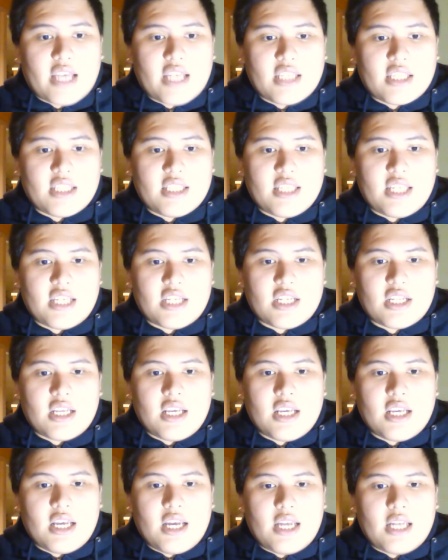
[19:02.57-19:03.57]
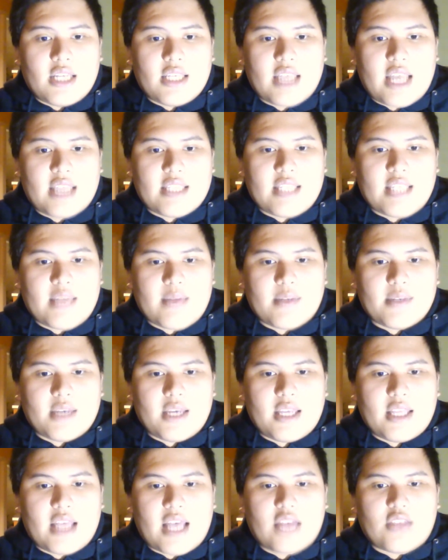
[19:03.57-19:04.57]
his attention, and his head snaps in
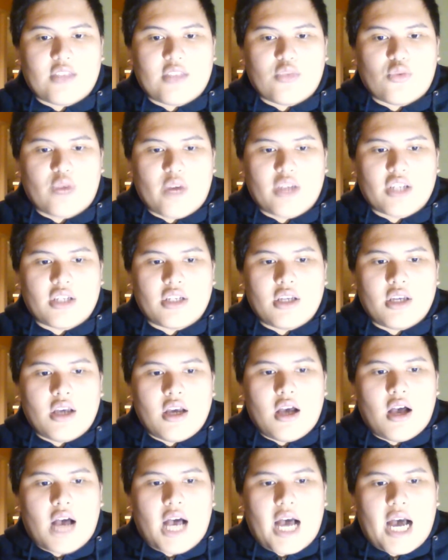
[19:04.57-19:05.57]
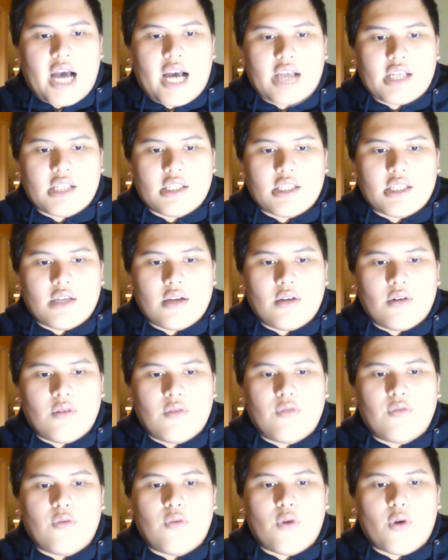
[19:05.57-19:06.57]
that direction. Eyes,
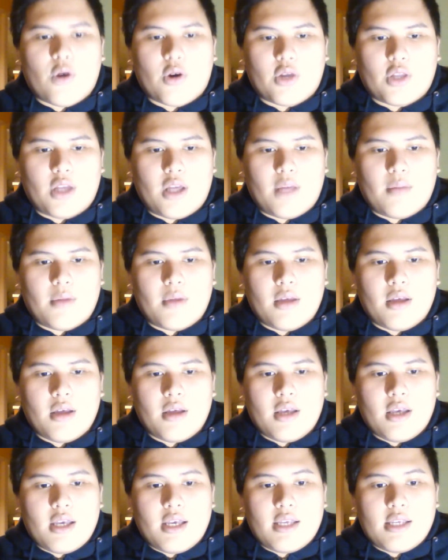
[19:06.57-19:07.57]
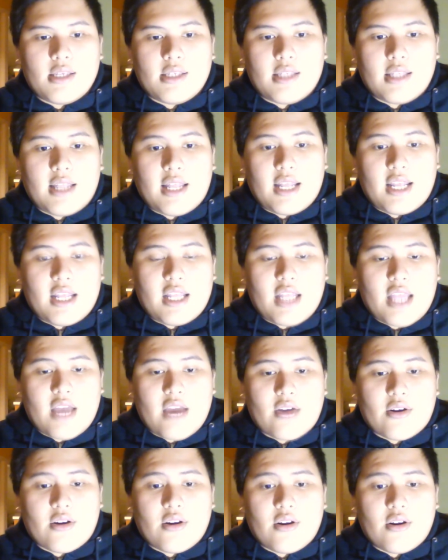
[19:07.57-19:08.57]
four of them, slitted and narrow,
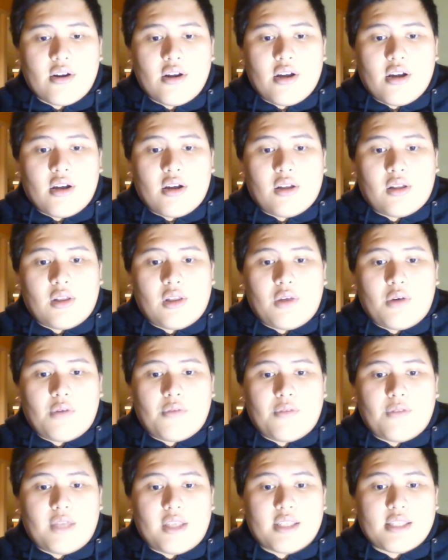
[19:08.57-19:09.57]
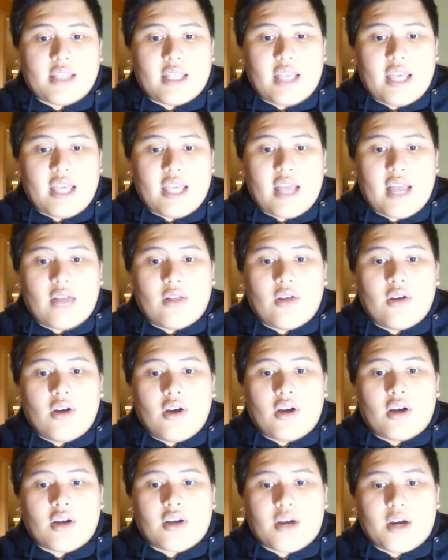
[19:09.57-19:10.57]
glowing faintly yellow,
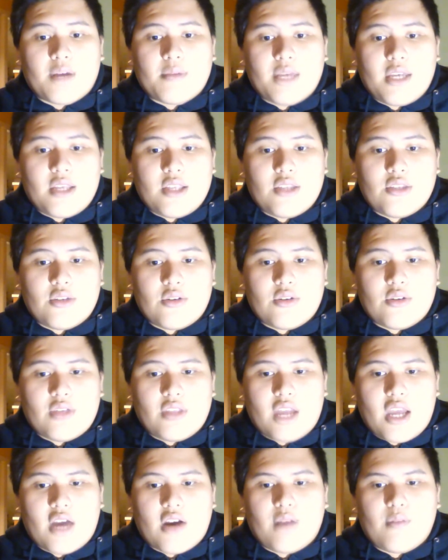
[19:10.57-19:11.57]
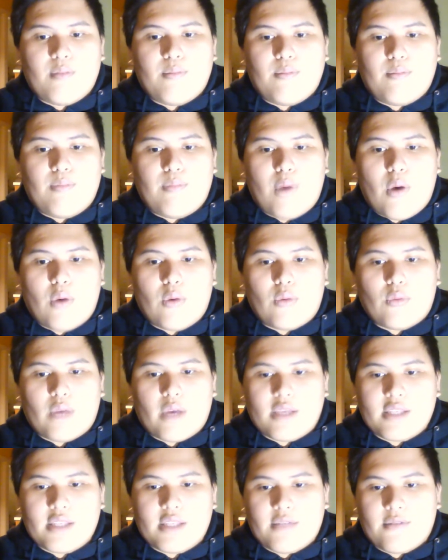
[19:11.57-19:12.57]
carved into a narrow, bone-white
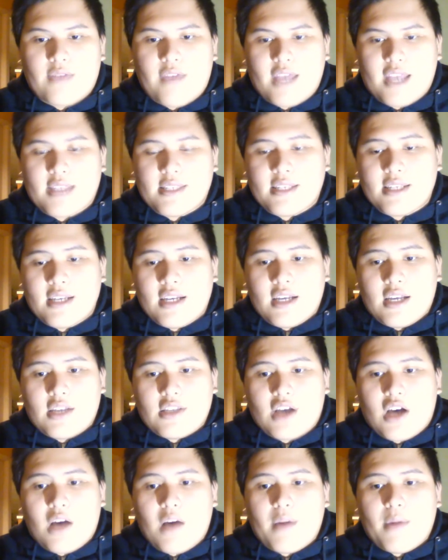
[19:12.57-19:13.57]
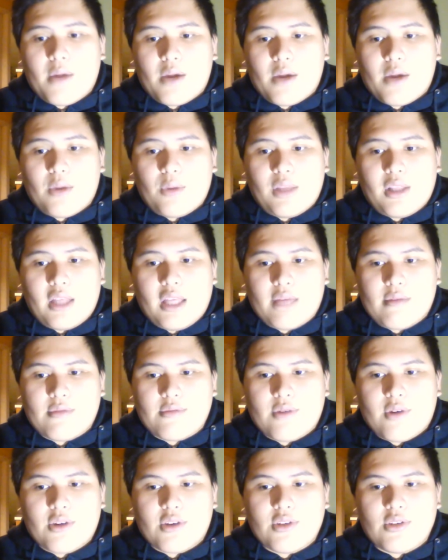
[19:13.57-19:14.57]
face, tall body with limbs far
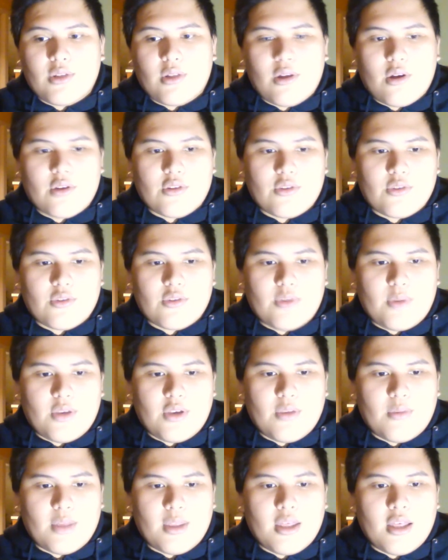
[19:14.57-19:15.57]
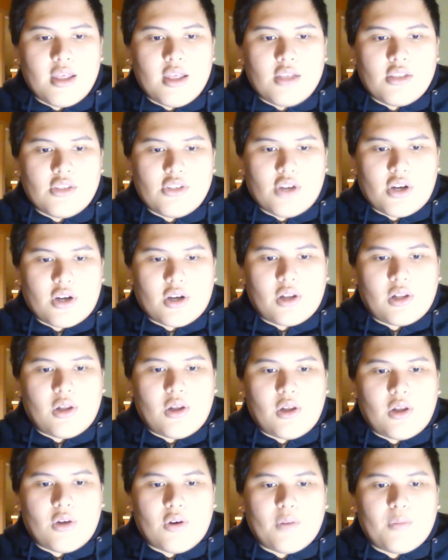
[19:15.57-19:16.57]
too long to be human, dark cloak
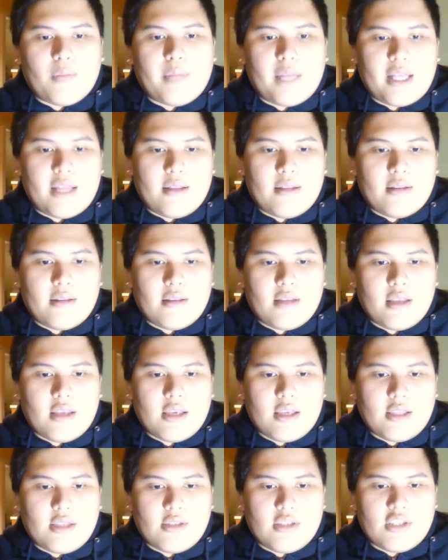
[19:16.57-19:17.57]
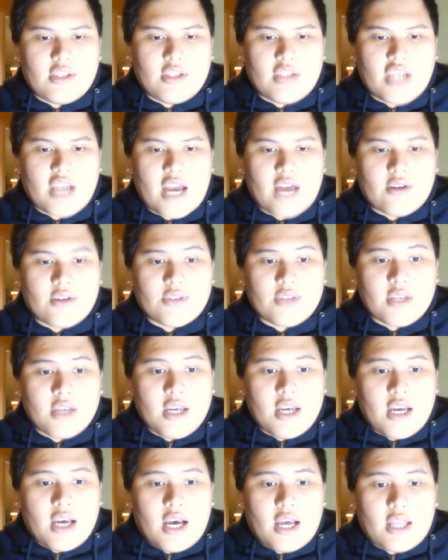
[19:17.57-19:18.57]
blending into the shadows.
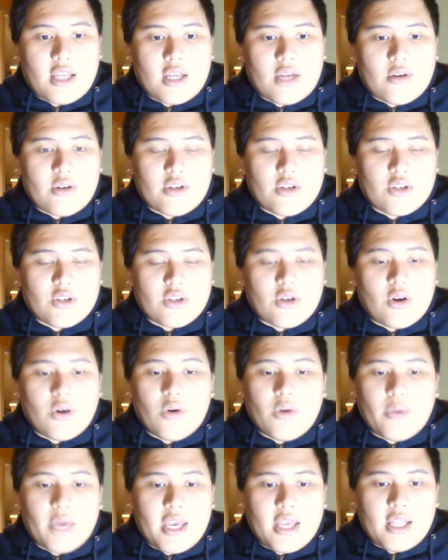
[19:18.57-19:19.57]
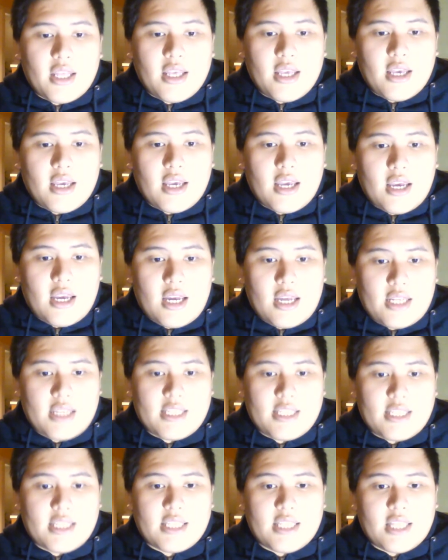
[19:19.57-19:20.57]
Another rush of cold wind, and he sees
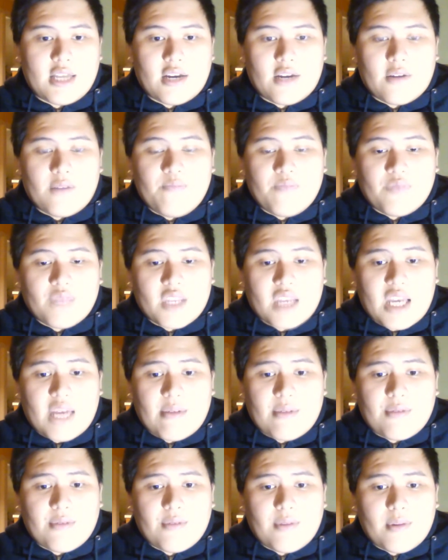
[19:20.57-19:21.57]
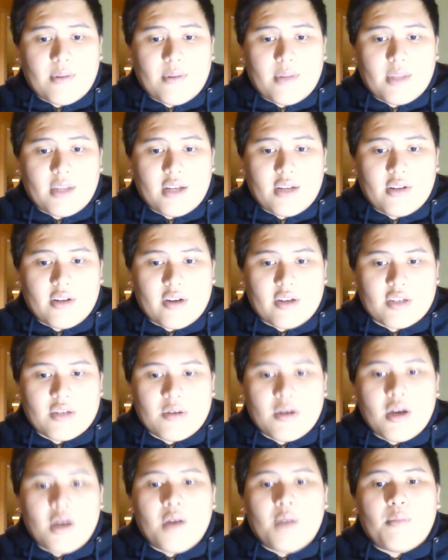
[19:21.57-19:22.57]
another, coming from another direction,
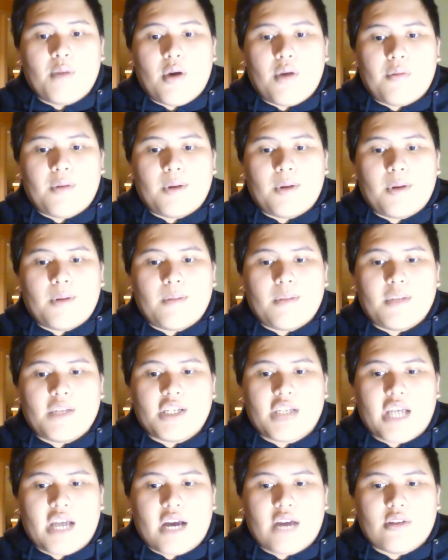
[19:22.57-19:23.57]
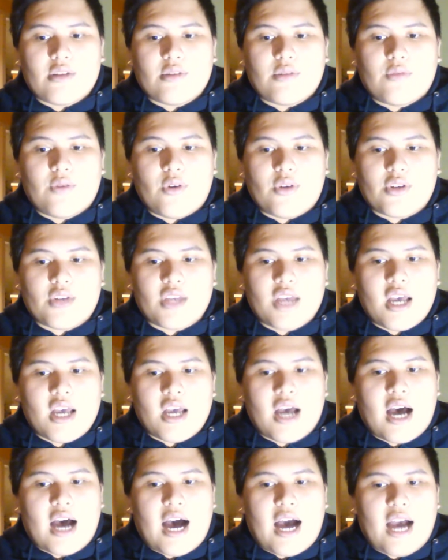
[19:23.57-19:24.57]
both of them in the shadows of the forest,
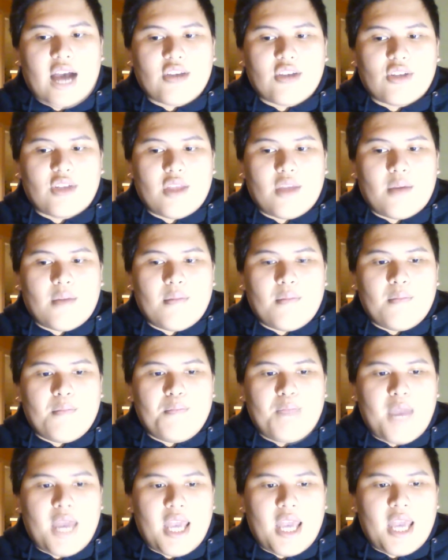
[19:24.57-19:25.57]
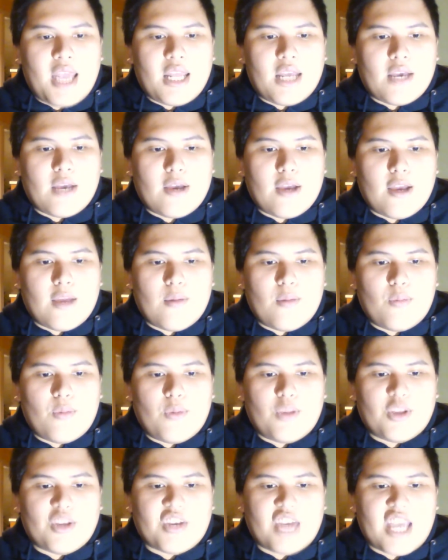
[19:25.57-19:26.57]
eyes on him, pinning him with their
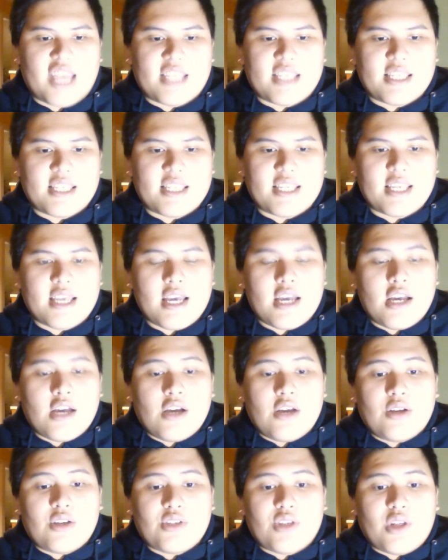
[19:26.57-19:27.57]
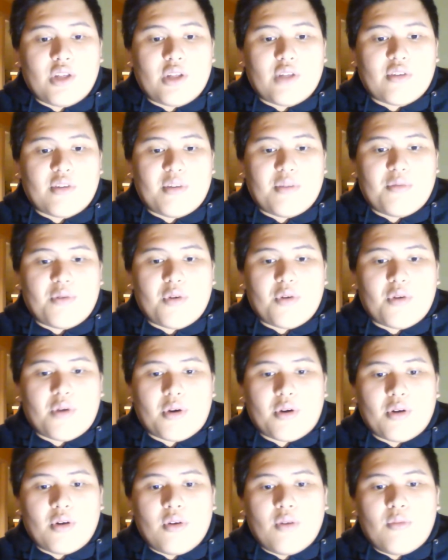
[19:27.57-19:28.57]
gazes, slowly creeping forward,
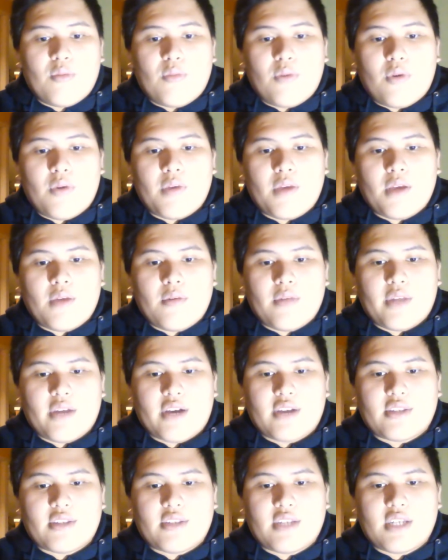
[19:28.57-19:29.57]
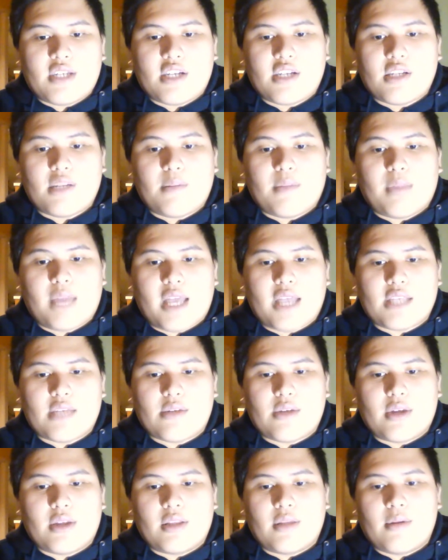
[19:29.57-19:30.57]
moving without touching the plants around
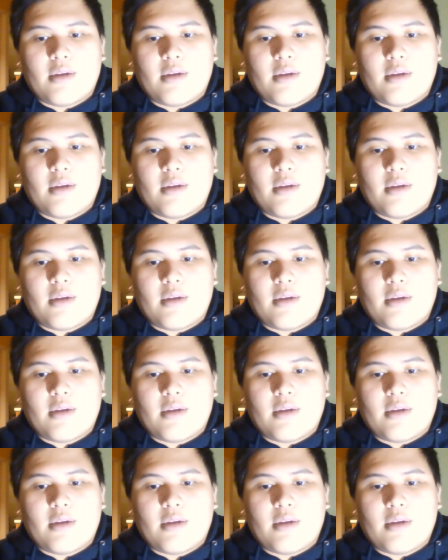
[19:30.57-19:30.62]
them,